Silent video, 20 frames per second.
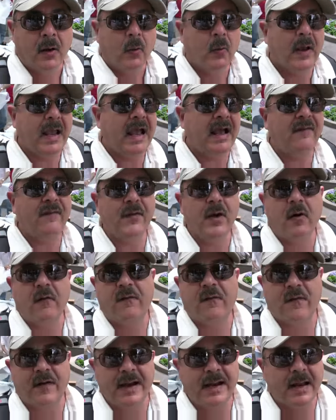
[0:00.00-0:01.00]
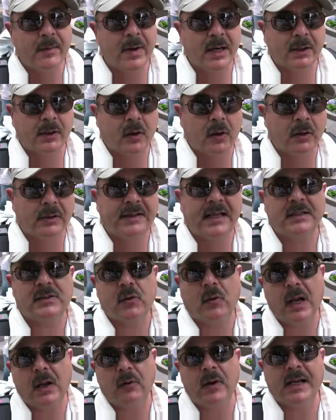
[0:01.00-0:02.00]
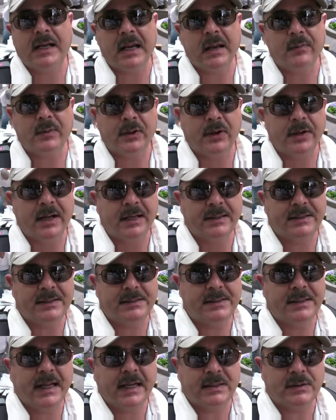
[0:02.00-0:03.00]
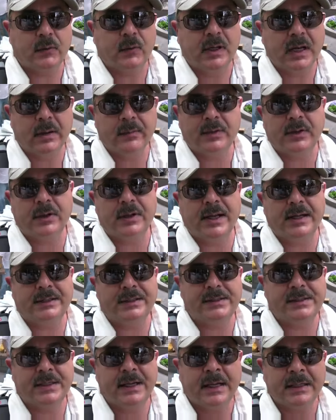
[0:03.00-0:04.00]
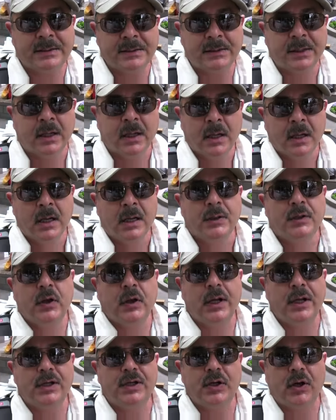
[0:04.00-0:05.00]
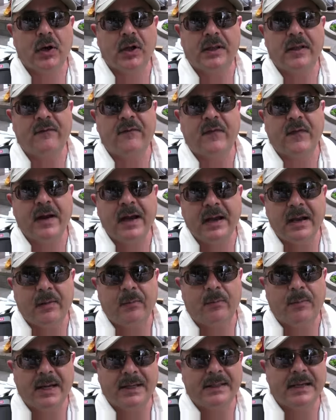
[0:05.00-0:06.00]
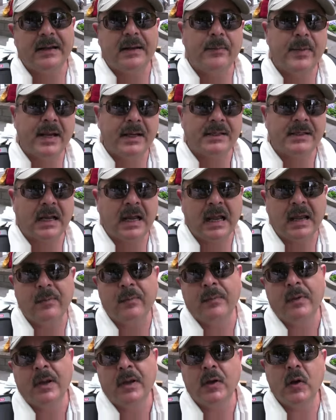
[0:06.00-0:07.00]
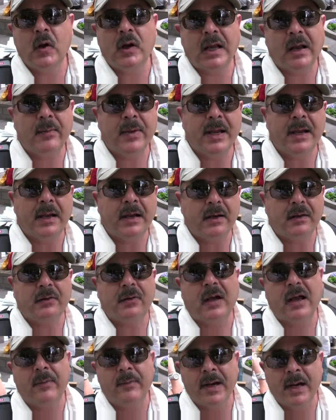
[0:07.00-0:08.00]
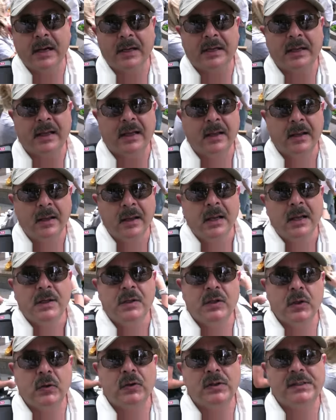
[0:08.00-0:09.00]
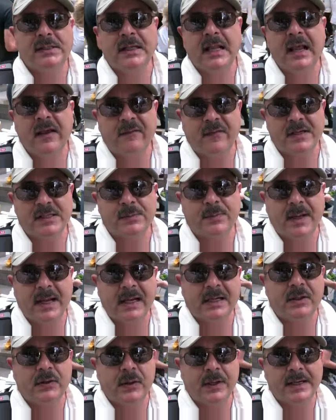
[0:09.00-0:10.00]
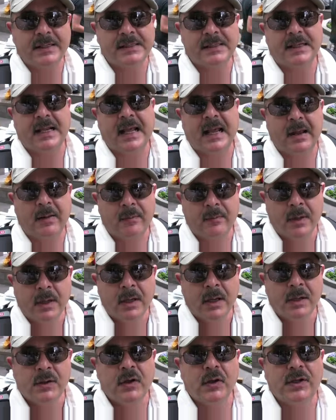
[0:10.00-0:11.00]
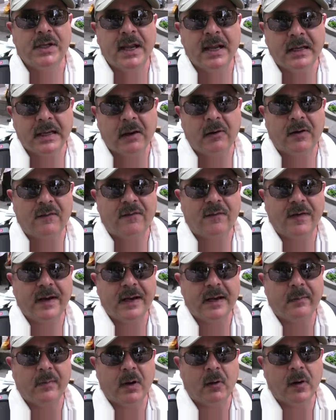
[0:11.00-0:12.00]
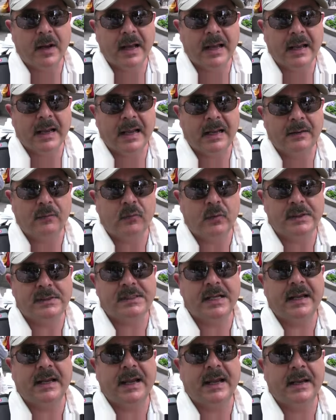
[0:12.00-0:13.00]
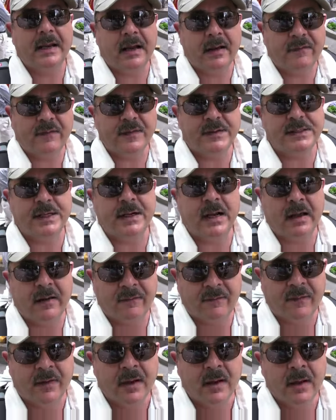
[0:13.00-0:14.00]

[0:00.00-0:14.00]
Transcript: We have no freedom at all. That's why we came to United States. We came to United States to enjoy the freedom. But in the meantime, you come in here to America to slave us back to Islam, to take our freedom away, and we say enough is enough.